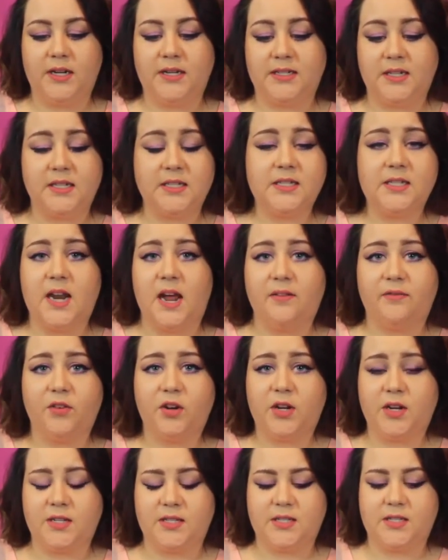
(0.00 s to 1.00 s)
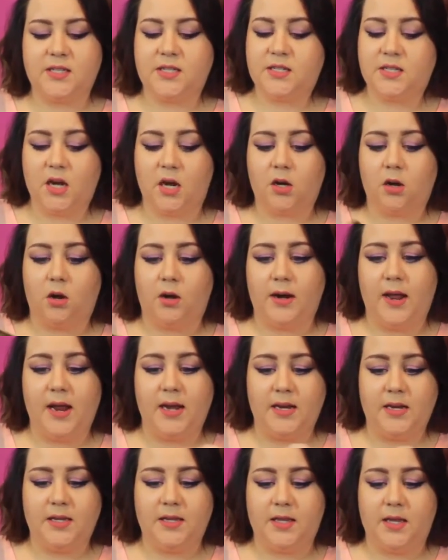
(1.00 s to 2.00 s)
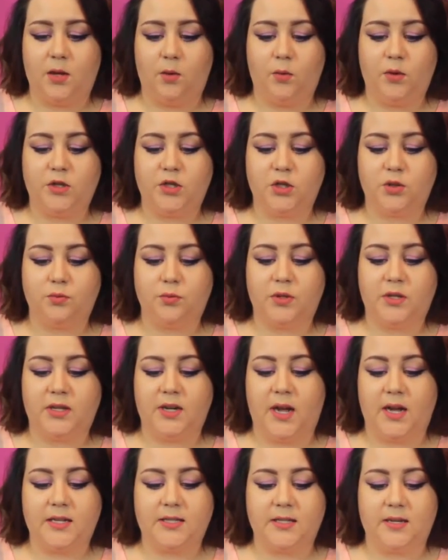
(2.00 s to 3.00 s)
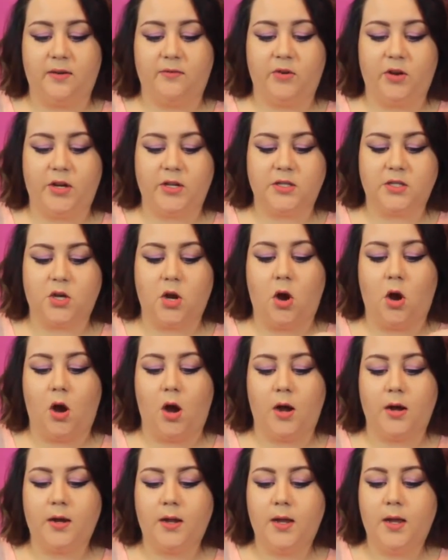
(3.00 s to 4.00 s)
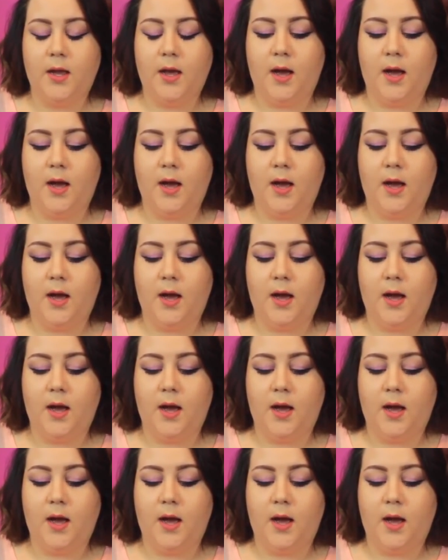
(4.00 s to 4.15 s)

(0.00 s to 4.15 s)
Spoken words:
It doesn't ever get stuck on anything, which is really nice. It never gets caught.